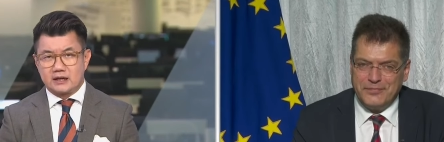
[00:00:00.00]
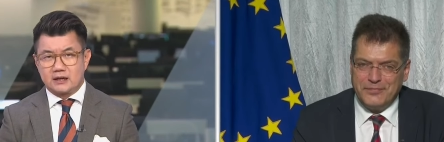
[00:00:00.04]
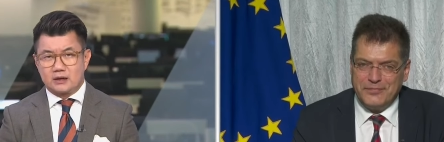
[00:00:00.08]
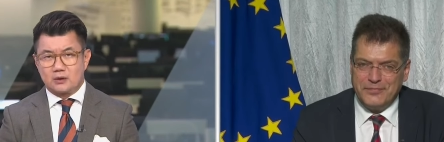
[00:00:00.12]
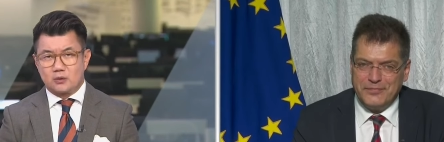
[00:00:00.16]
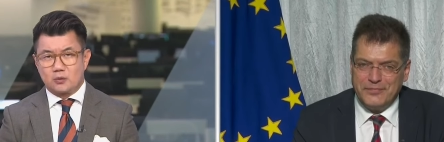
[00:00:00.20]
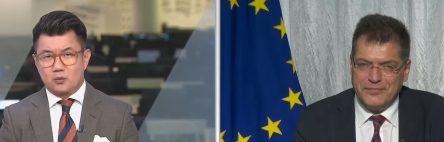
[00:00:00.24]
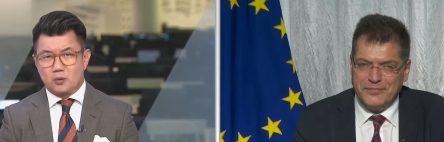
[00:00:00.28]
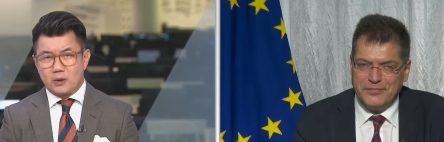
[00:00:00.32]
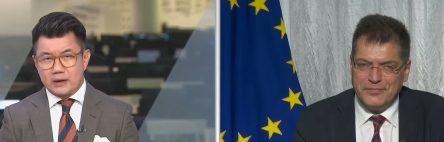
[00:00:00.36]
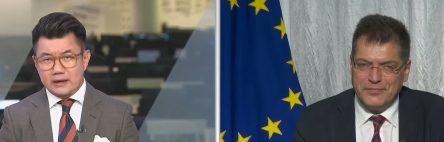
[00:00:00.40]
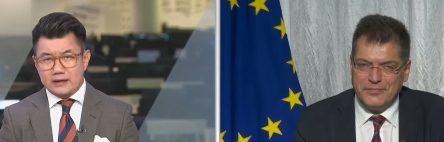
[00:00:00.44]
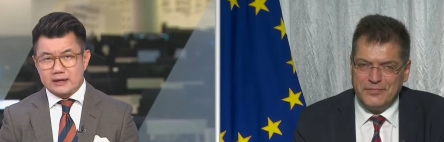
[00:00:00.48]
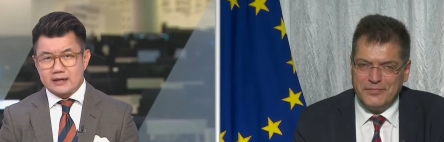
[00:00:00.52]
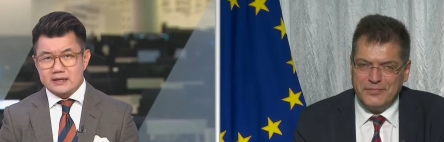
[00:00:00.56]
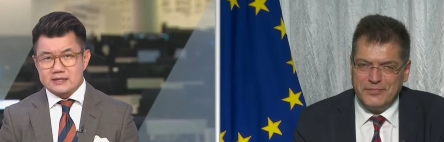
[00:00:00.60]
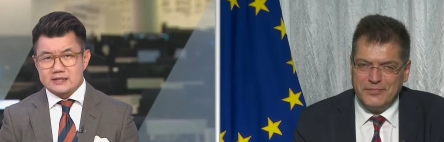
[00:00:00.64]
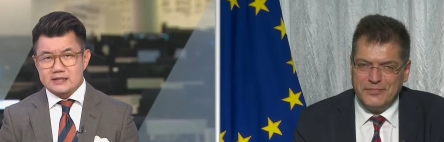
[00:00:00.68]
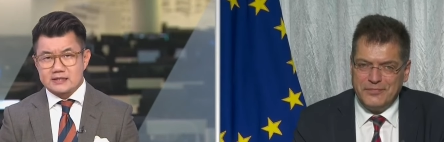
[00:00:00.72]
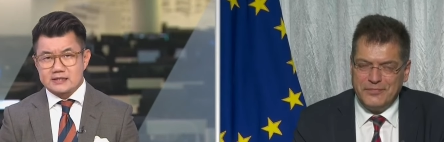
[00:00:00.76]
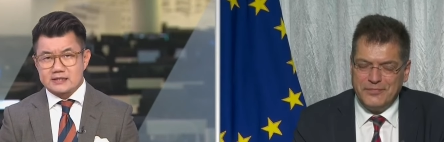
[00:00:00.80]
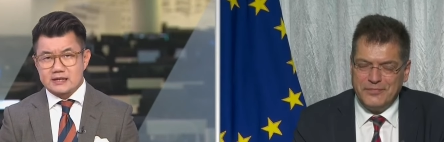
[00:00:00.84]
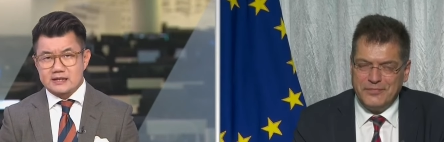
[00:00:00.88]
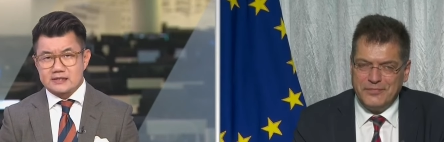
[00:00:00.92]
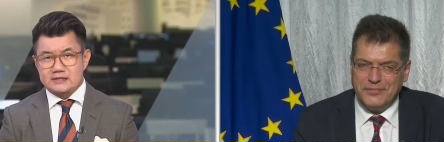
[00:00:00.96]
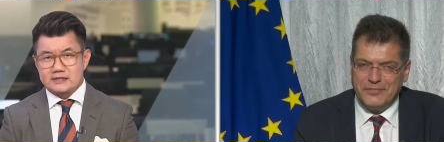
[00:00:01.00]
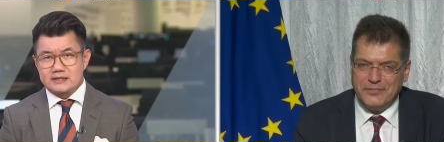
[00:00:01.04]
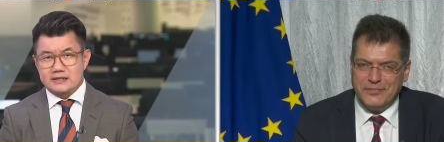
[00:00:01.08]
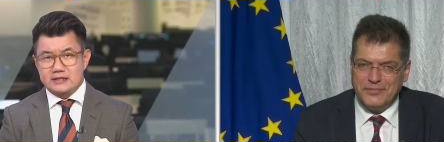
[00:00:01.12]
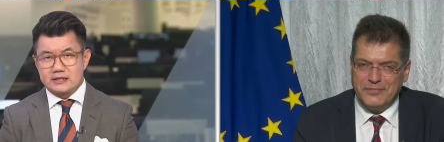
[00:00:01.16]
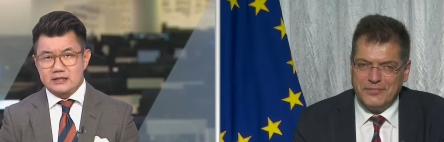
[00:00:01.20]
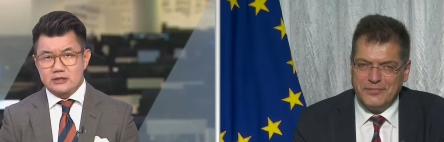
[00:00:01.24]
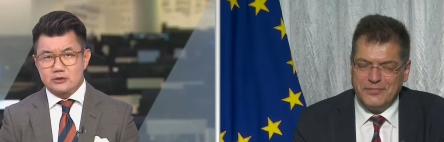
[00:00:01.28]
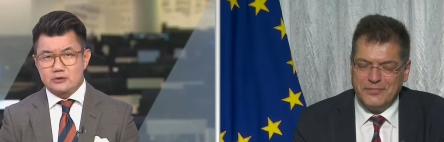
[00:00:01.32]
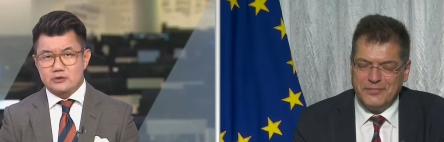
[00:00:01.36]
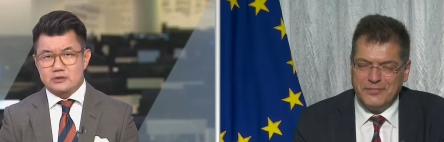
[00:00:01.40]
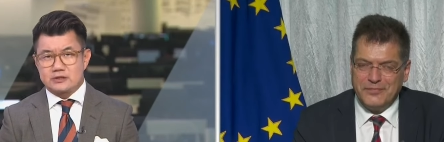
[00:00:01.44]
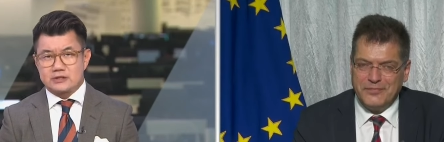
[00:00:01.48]
Speaker 1: What lessons has the
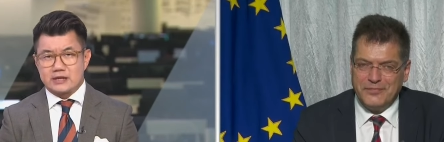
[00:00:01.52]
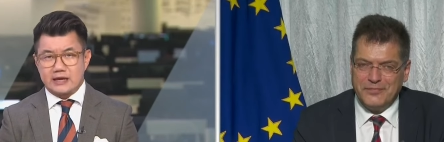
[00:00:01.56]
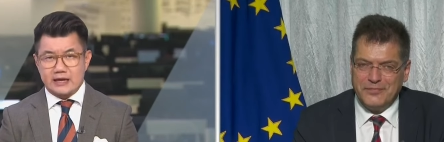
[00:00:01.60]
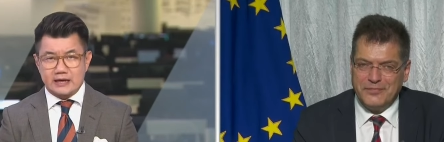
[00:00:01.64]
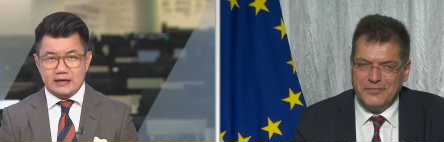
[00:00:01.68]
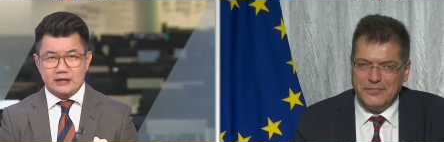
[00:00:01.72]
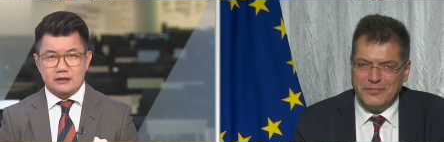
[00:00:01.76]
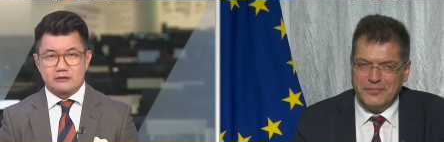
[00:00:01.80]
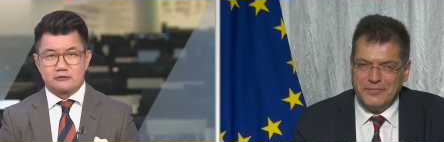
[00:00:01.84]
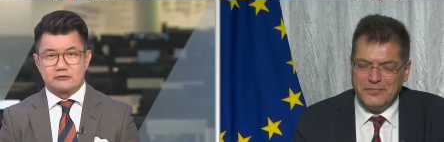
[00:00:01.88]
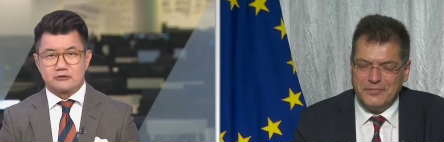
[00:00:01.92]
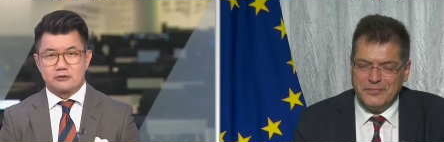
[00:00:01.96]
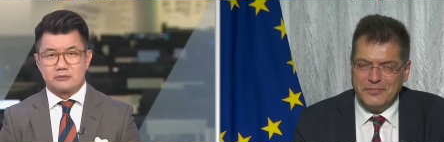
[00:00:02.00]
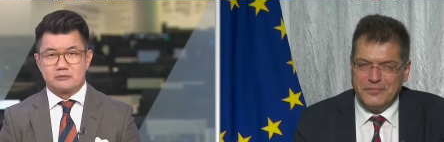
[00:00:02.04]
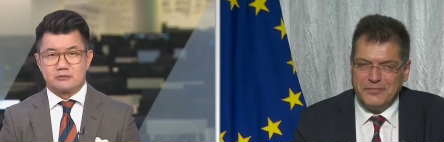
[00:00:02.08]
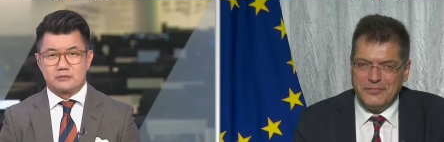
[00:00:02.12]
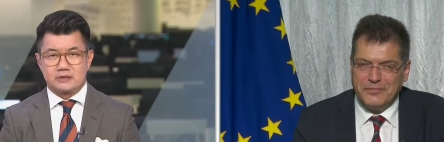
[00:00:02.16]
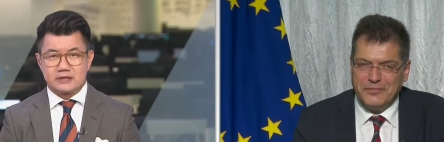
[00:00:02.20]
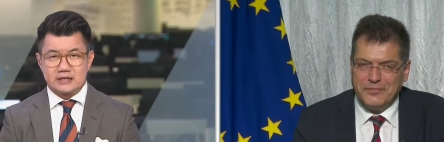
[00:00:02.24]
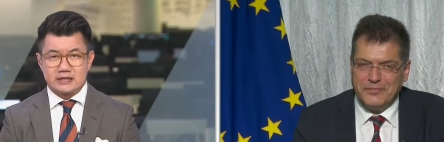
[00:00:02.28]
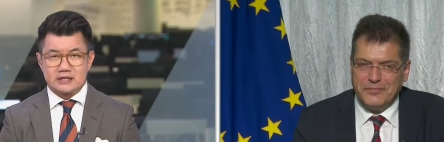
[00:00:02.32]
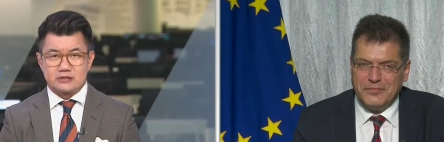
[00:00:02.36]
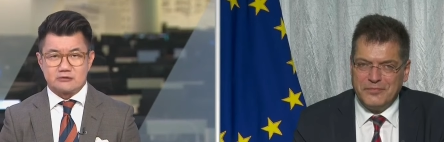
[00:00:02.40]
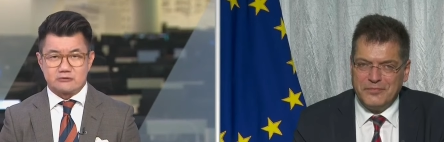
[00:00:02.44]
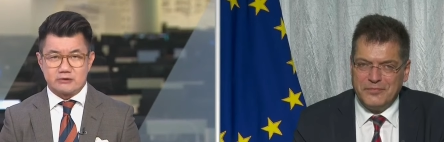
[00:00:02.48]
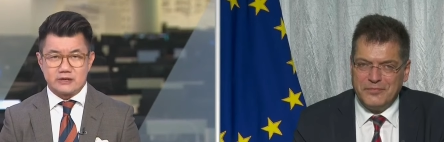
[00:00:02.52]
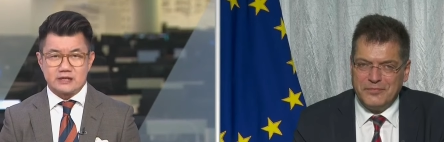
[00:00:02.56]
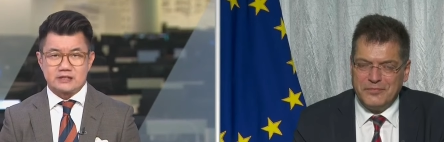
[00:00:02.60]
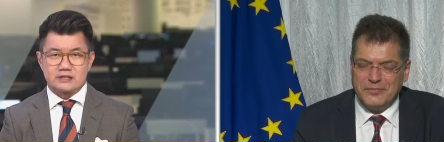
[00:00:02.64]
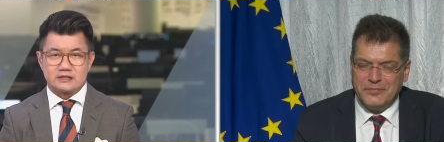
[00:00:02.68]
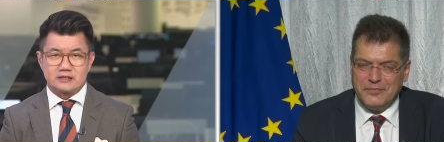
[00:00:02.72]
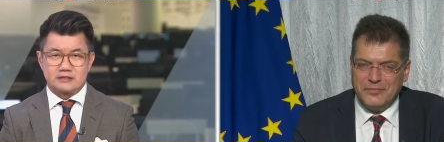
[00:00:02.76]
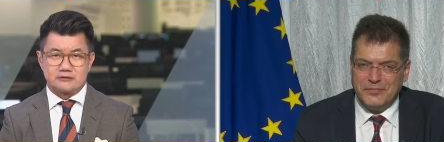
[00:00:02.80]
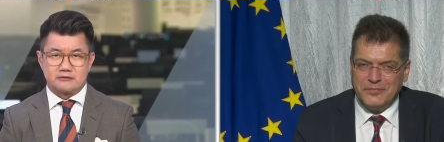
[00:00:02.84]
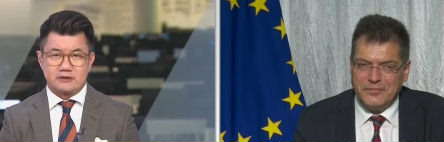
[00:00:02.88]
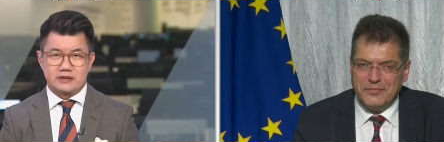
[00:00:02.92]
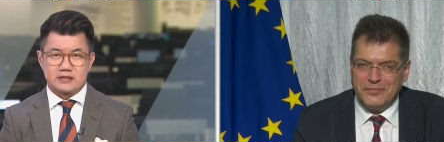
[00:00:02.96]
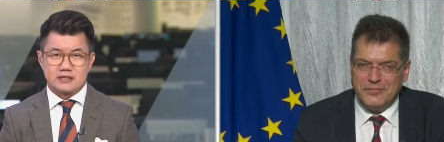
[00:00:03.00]
EU taken from these
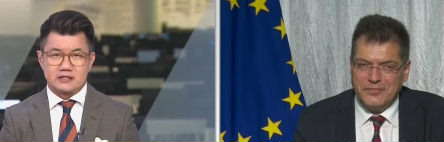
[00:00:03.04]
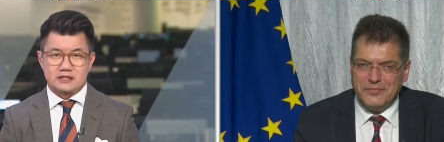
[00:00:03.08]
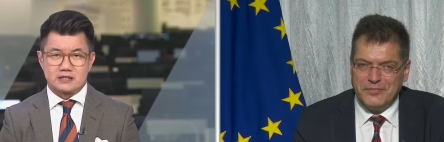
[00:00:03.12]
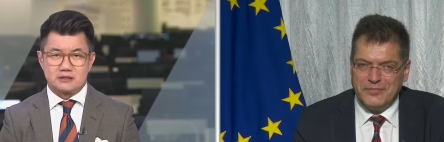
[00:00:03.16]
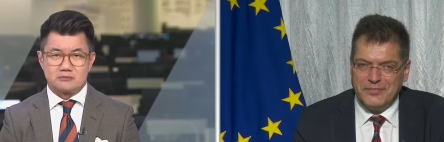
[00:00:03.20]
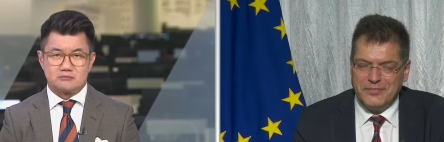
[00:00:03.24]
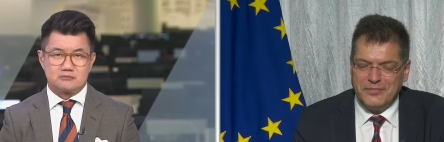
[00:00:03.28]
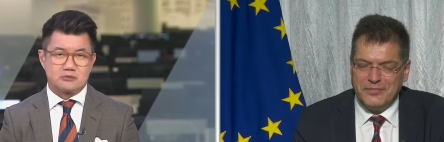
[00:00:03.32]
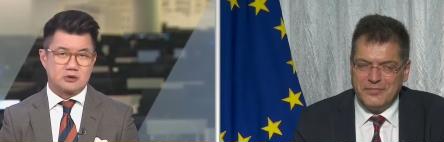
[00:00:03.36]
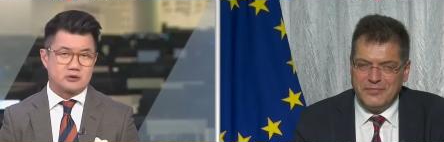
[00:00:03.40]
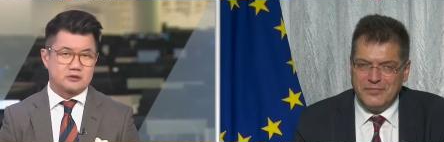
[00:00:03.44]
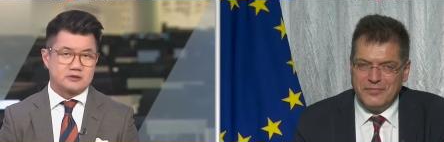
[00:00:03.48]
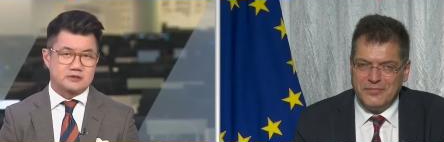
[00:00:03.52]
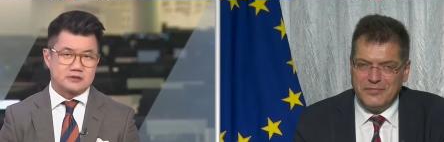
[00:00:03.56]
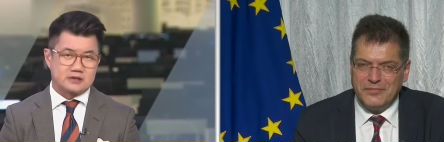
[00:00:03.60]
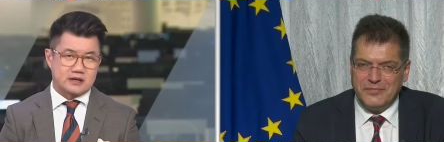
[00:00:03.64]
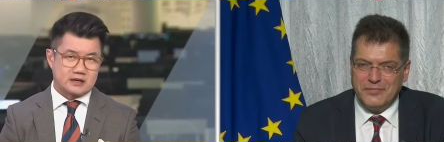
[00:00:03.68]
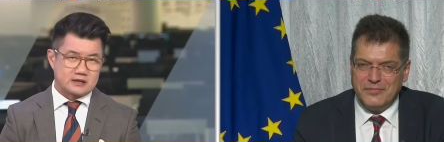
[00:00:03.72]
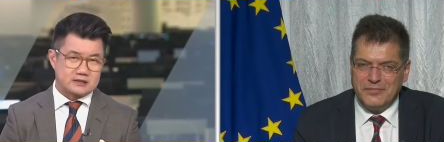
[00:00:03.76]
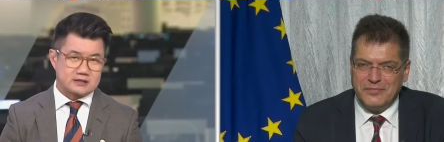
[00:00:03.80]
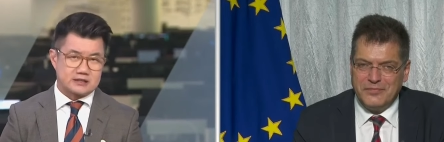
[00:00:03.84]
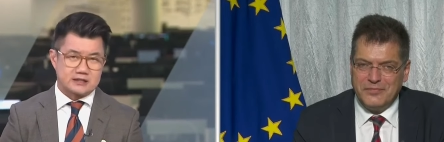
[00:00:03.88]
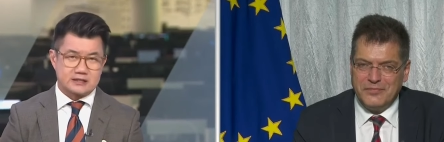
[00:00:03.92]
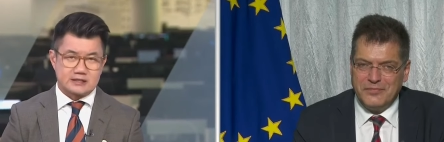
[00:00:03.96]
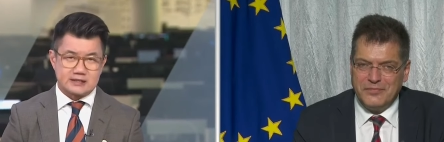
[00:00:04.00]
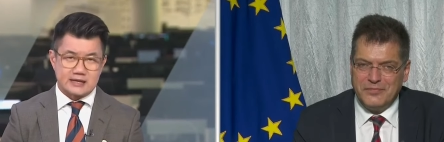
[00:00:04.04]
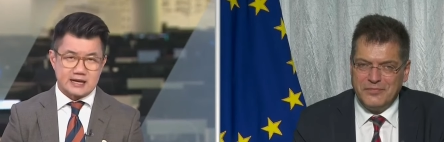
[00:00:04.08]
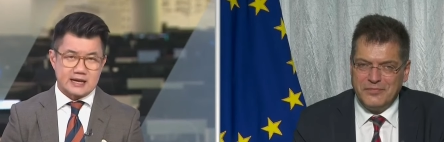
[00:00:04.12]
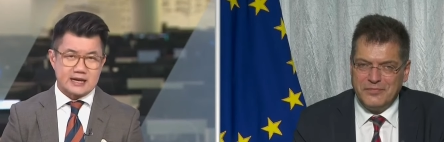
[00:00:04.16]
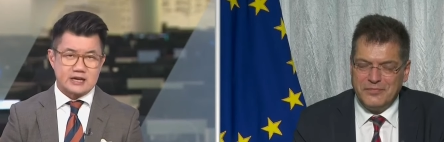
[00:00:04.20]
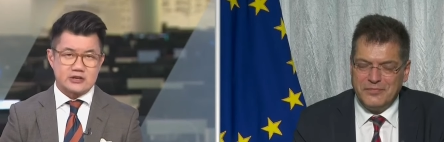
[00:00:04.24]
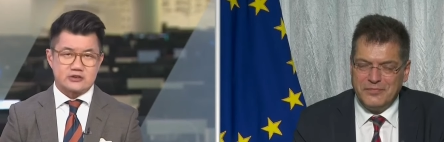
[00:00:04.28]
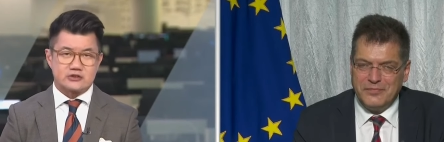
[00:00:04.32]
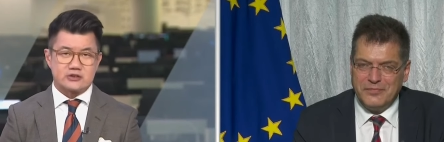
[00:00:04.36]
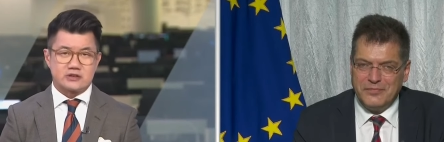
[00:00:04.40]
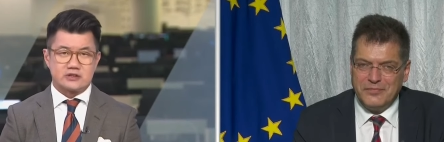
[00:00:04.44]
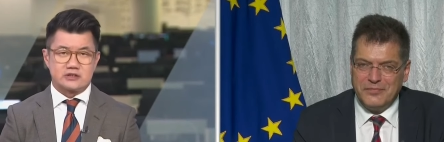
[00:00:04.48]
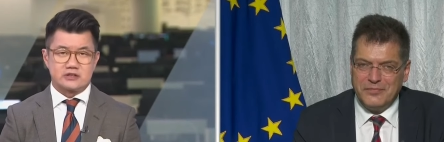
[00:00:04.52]
recent events in both Southeast
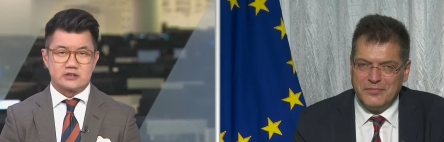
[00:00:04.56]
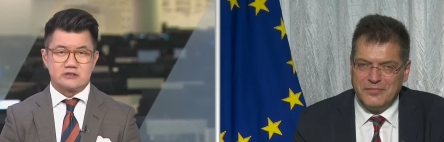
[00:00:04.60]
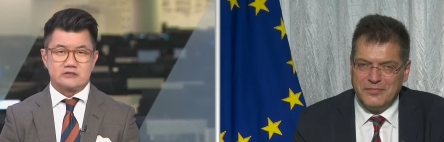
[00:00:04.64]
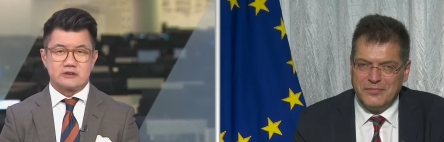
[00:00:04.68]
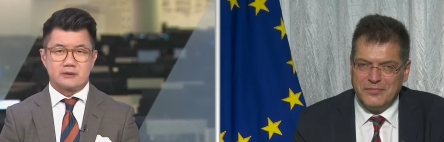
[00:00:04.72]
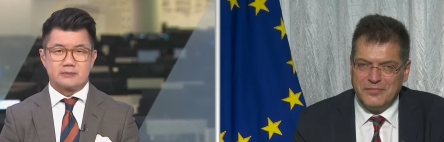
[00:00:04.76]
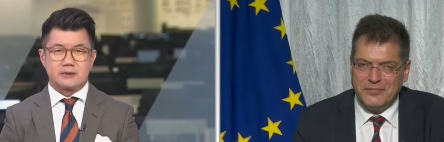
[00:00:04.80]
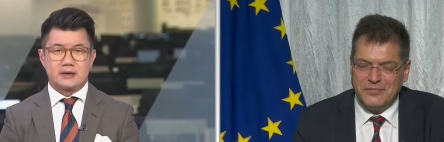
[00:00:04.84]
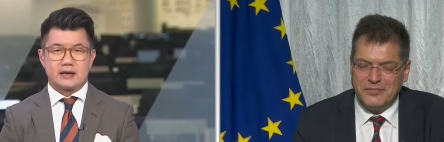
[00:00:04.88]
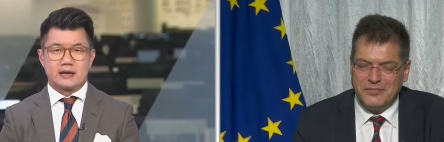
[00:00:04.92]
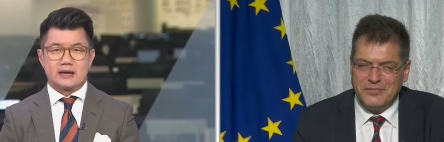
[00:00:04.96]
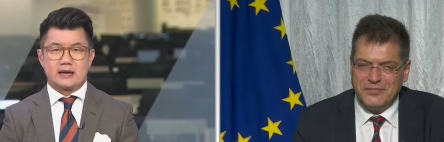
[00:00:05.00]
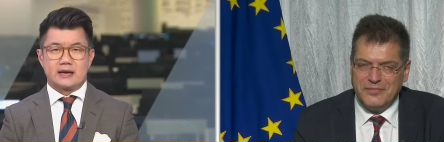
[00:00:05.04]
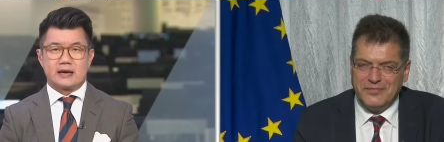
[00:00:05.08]
Asia and Europe,